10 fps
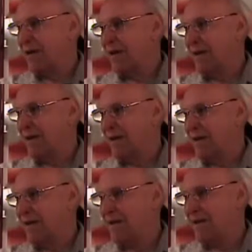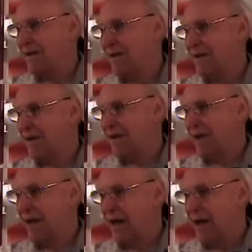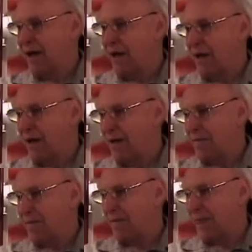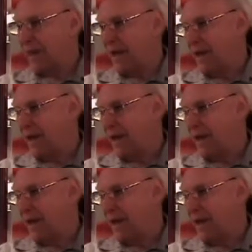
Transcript: Did you wear a vest at all? Did you have a vest on or?